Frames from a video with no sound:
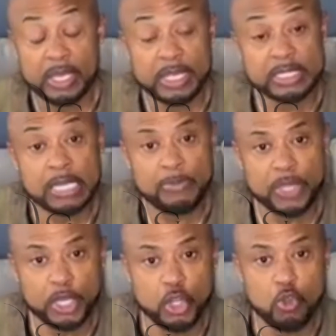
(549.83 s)
is
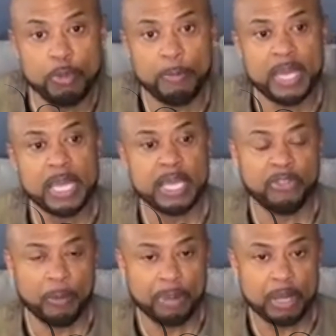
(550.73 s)
something new, but being
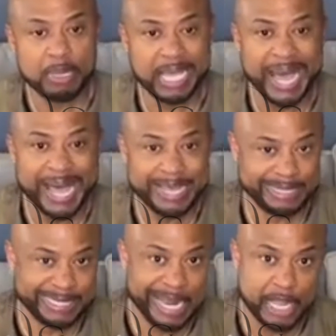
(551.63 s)
in the public eye
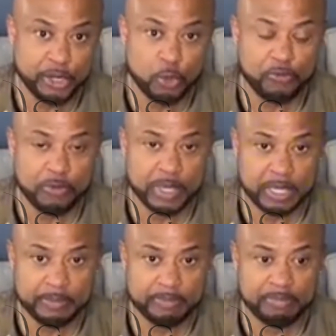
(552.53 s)
is not new for me.